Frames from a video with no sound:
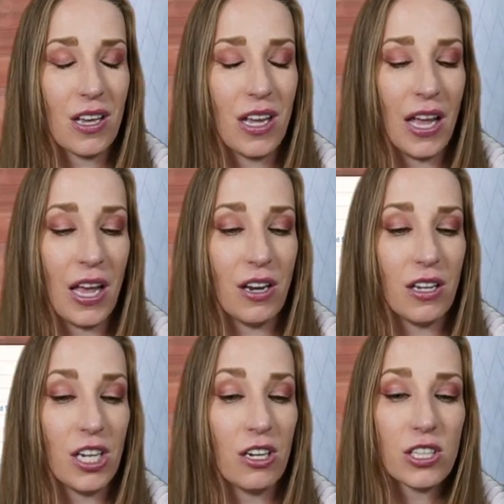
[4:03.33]
And
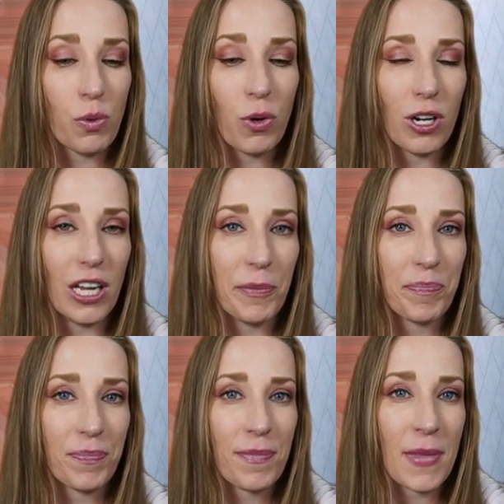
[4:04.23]
here is a
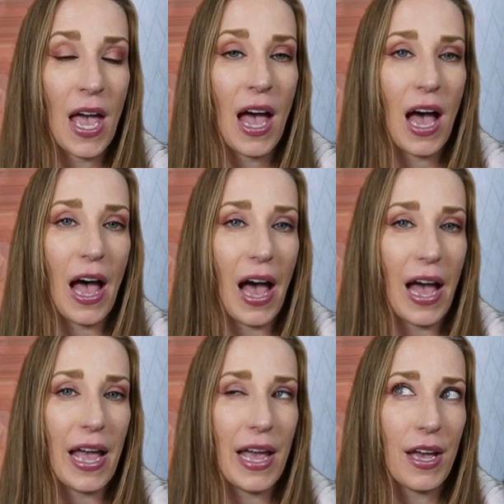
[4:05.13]
warning.
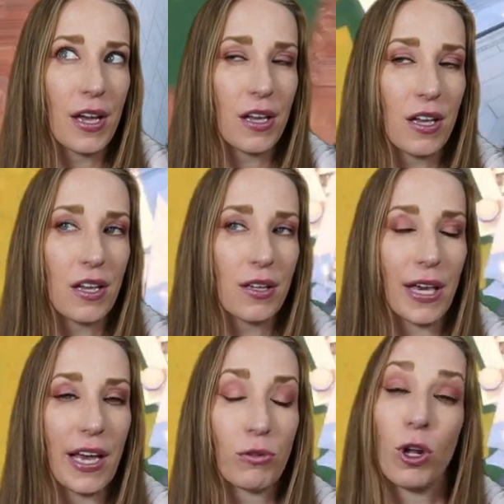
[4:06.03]
I
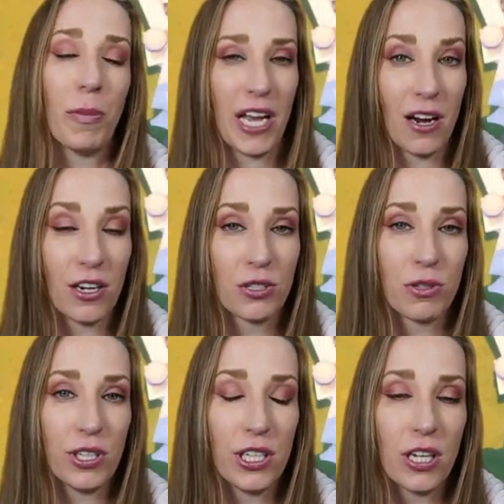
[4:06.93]
can't roll my R's
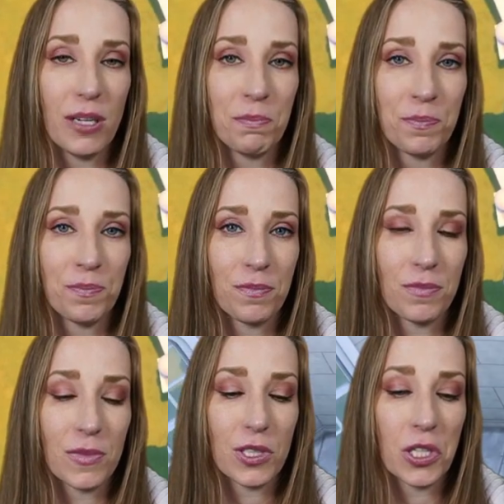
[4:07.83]
really good,
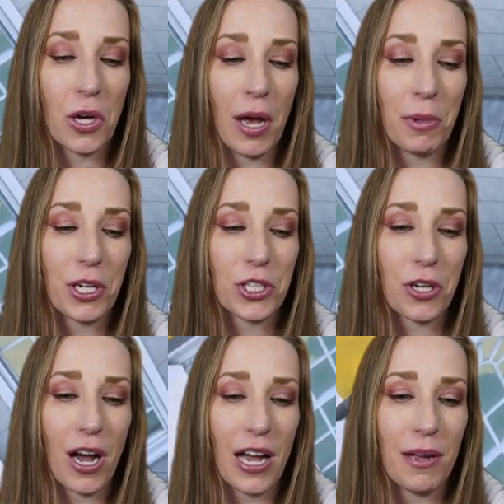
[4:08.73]
so I'm gonna
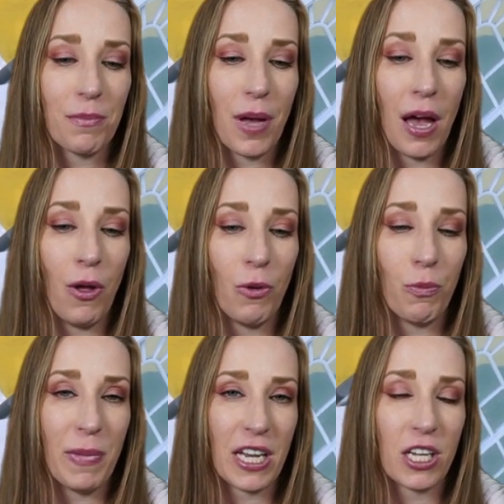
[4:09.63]
try. I'll
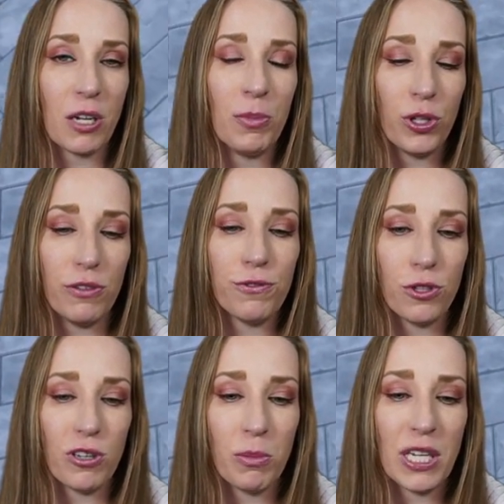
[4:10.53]
make a complete
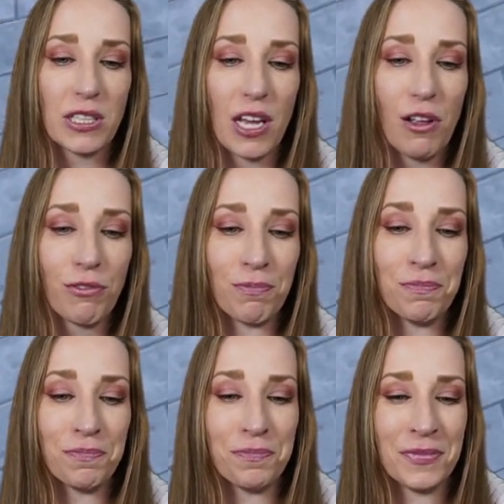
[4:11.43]
fool of myself.
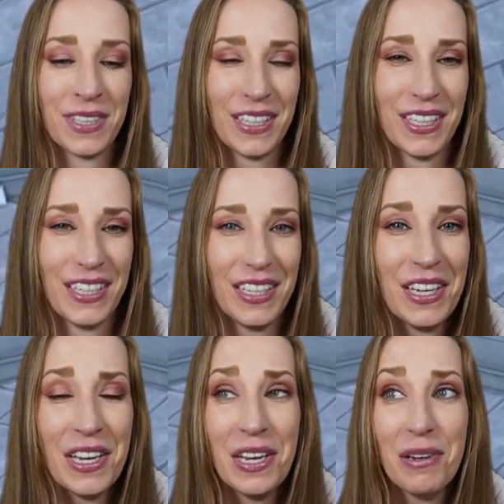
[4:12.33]

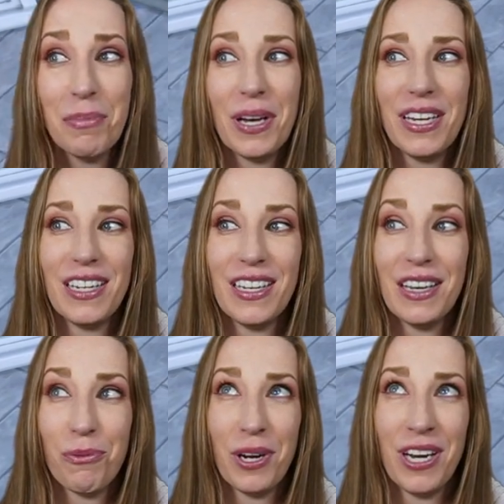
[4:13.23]
But
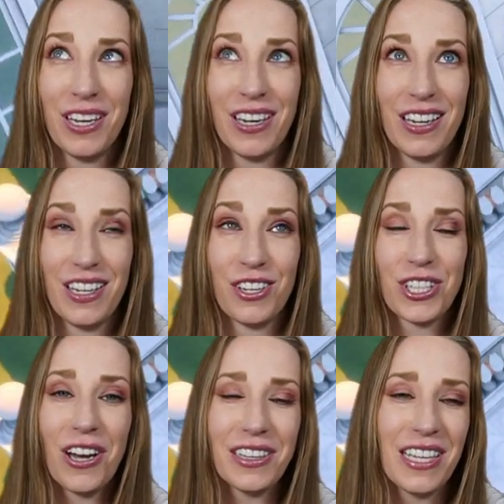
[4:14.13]
when you're
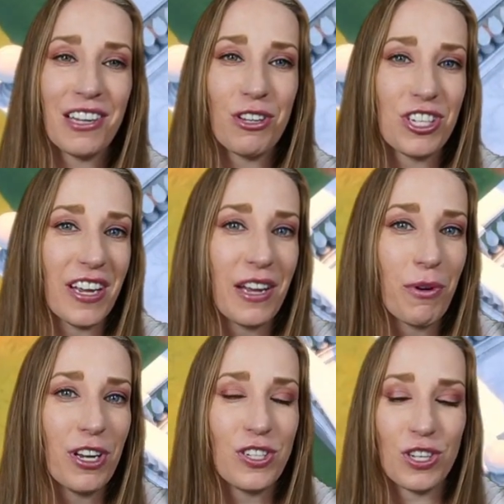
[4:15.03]
taught the English
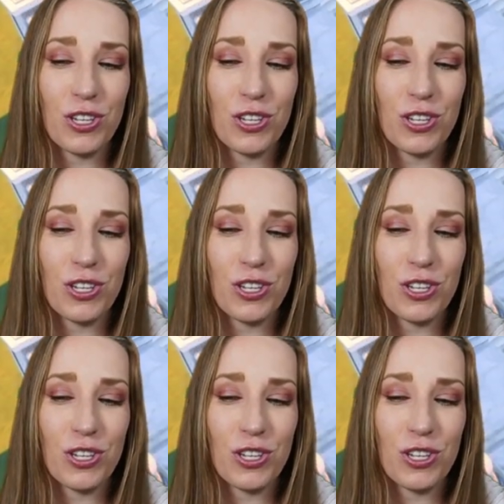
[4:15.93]
language,